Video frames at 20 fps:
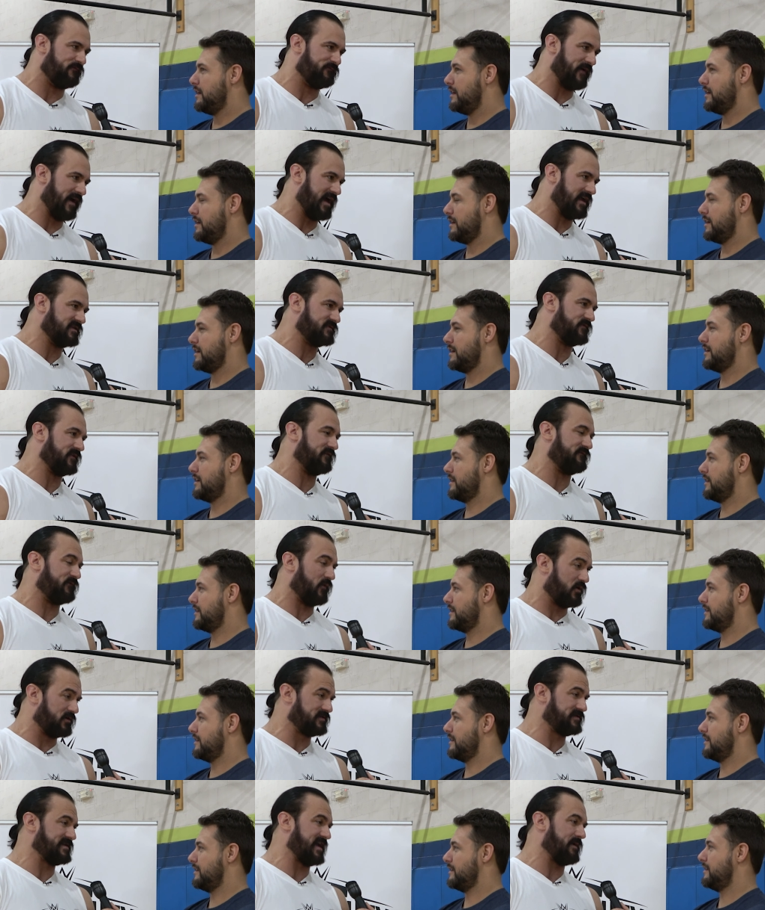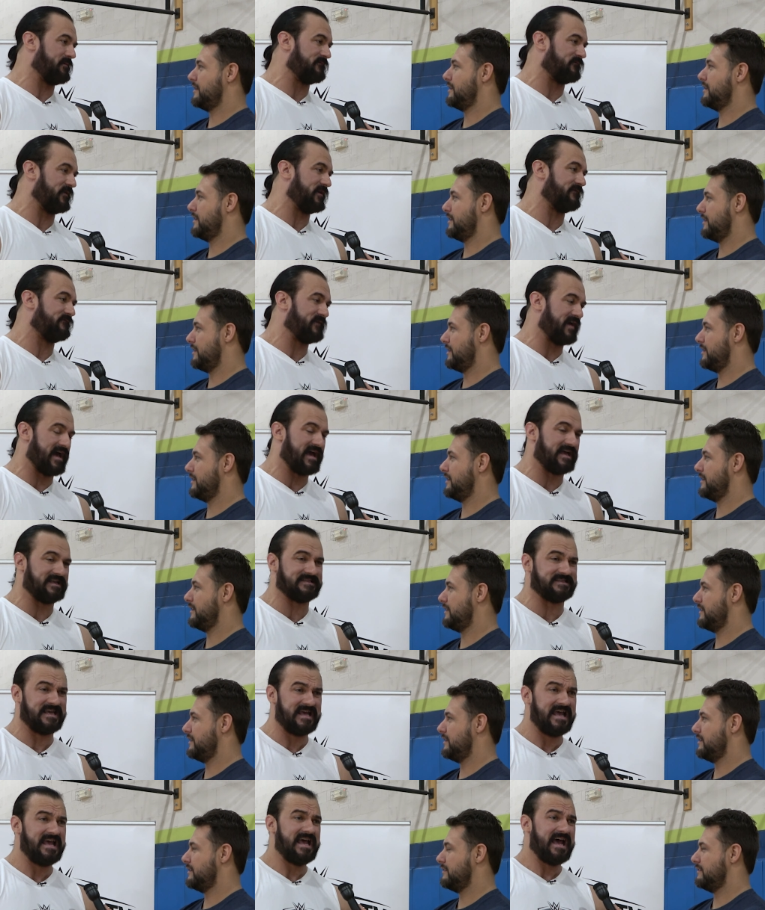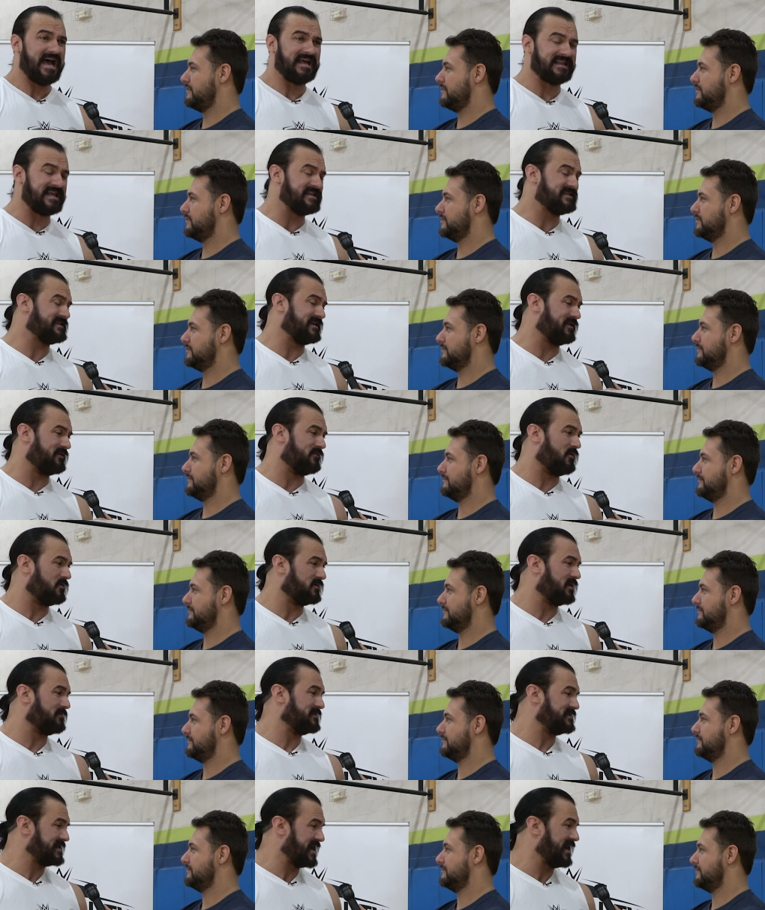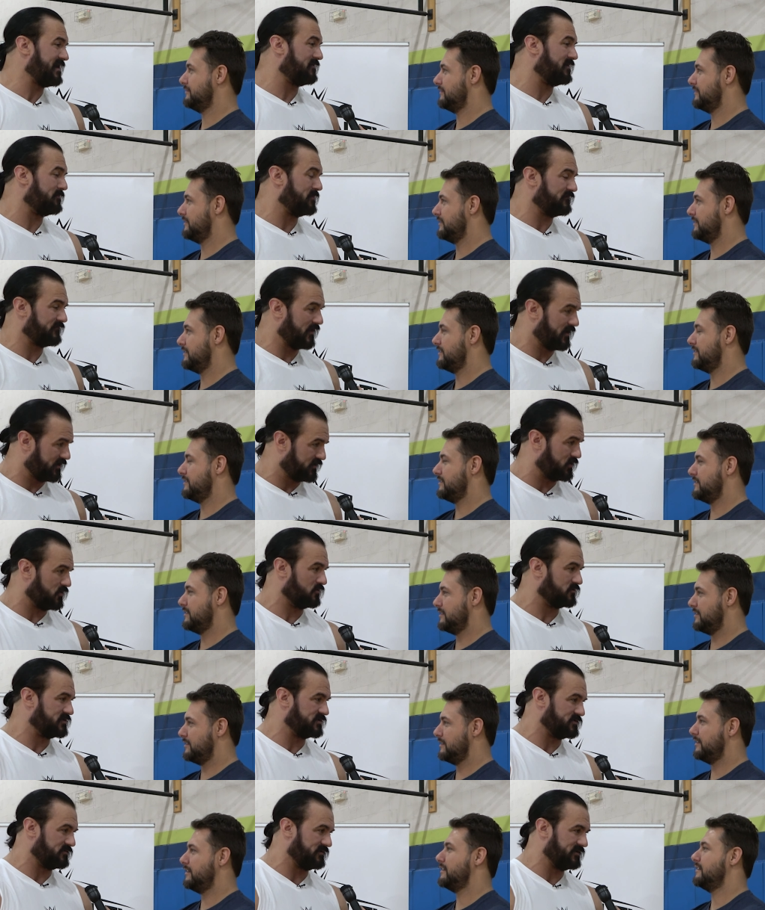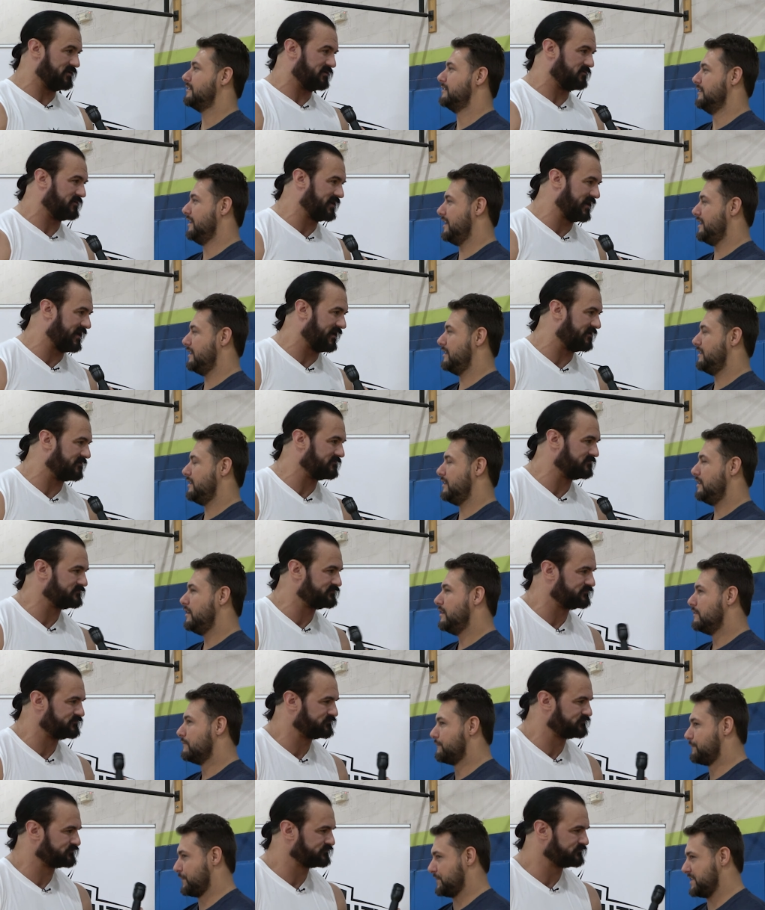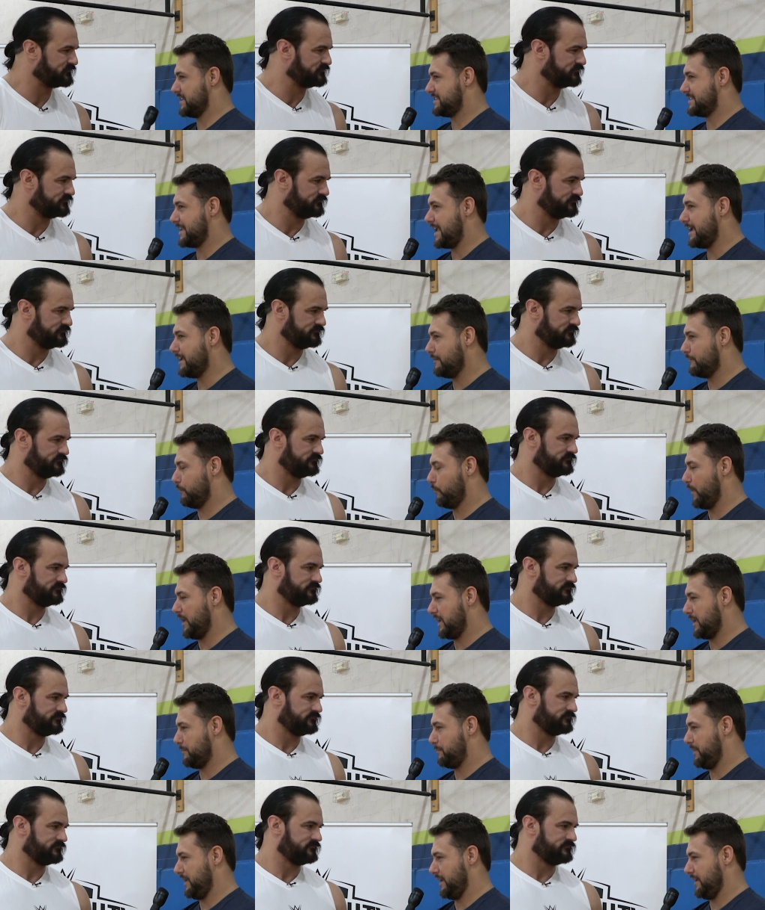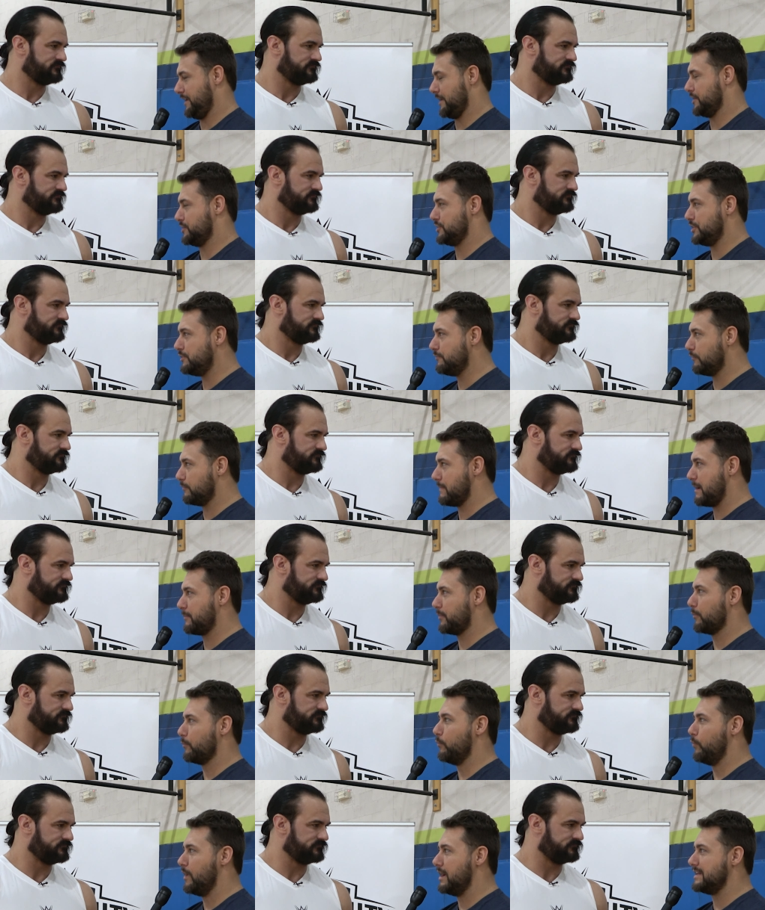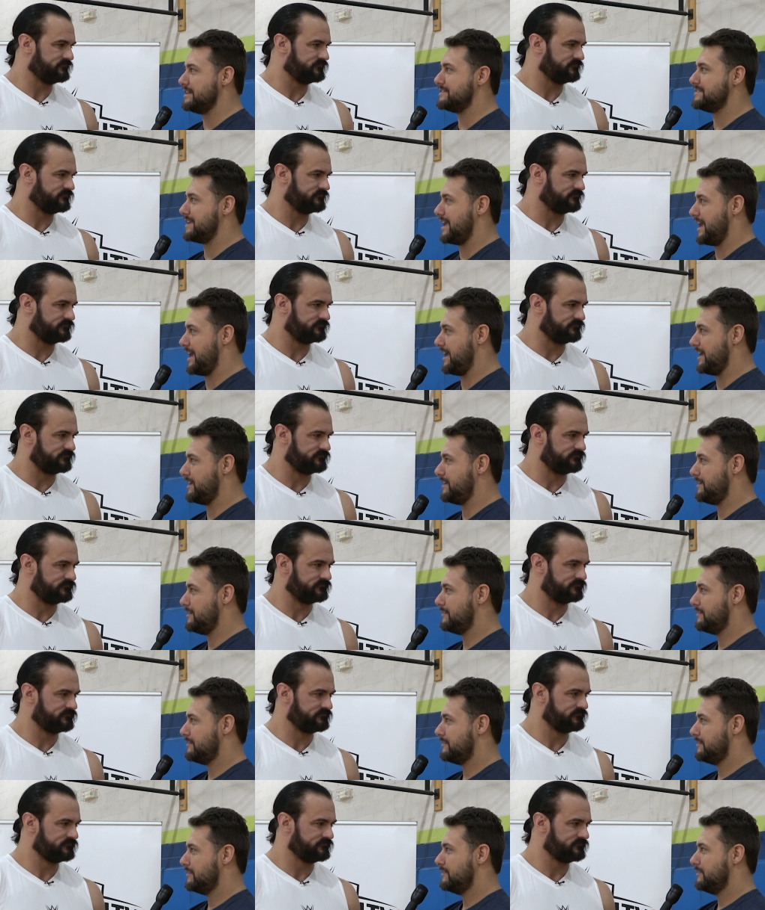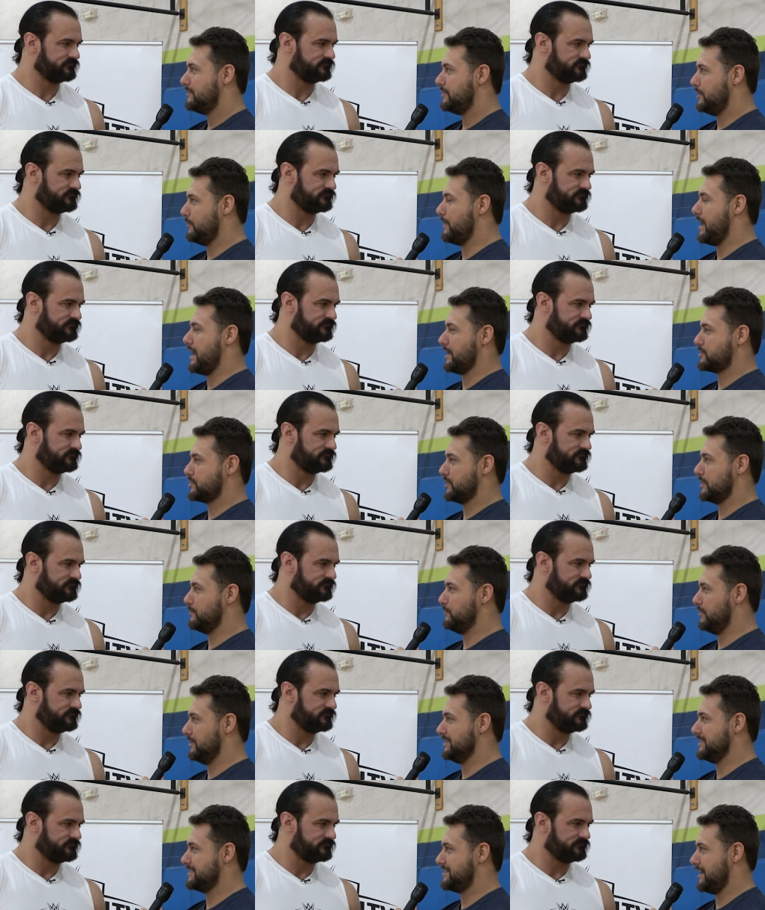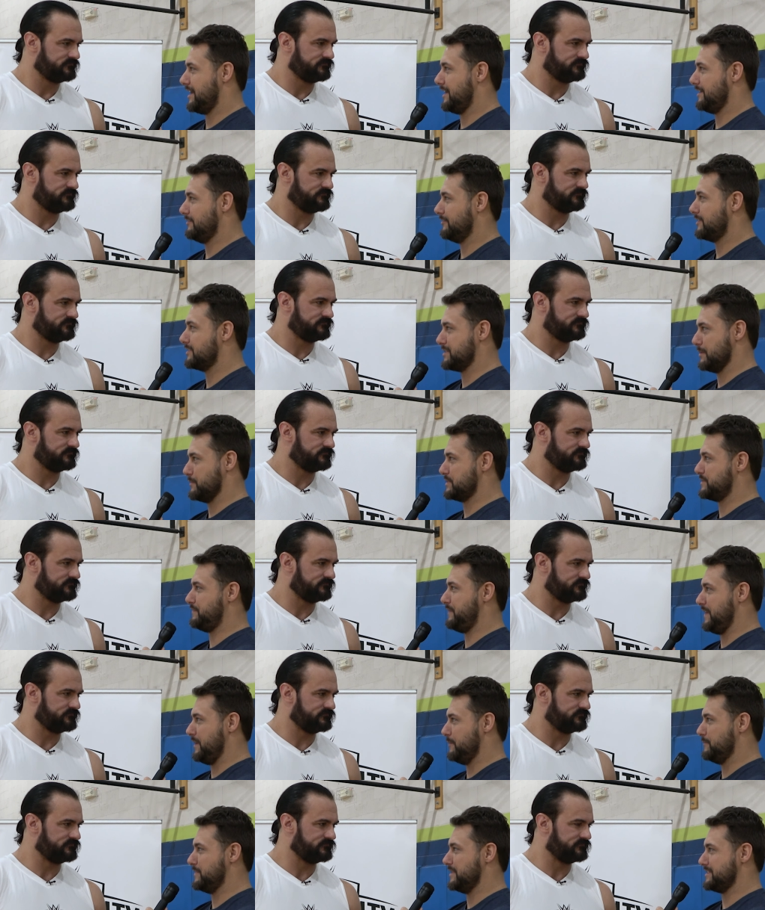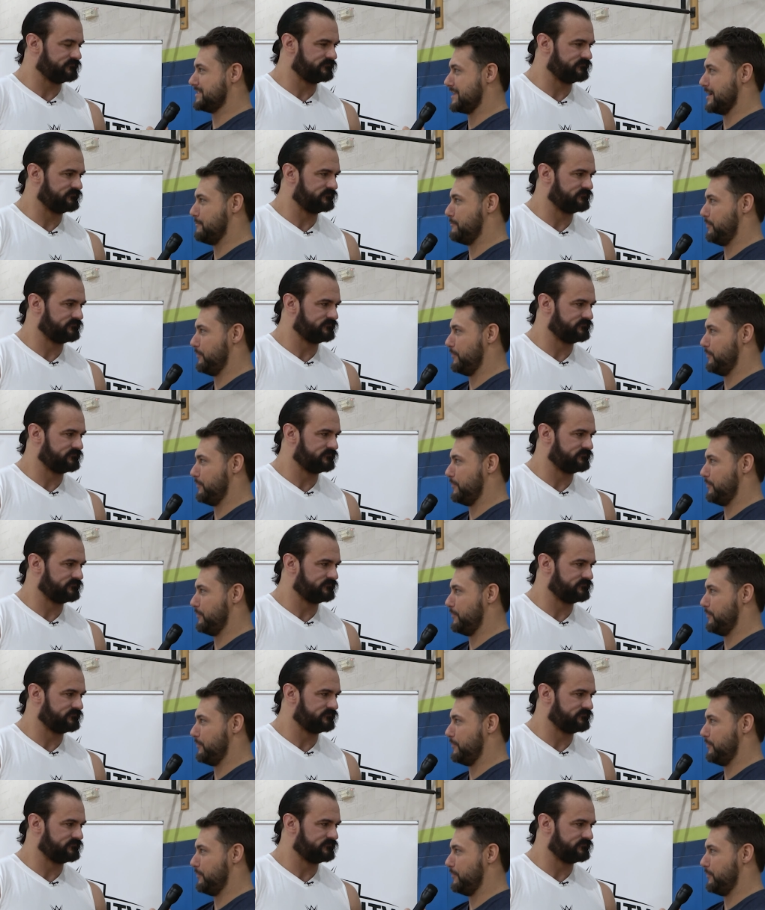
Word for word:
Speaker 1: fans for the first time in front of fans. I'd like to, you know, hold up the title. It'd be very cool to do it in the UK. Yeah
Speaker 2: for the sake of Wikipedia, do you remember what day you actually won the title? Because it was filmed at some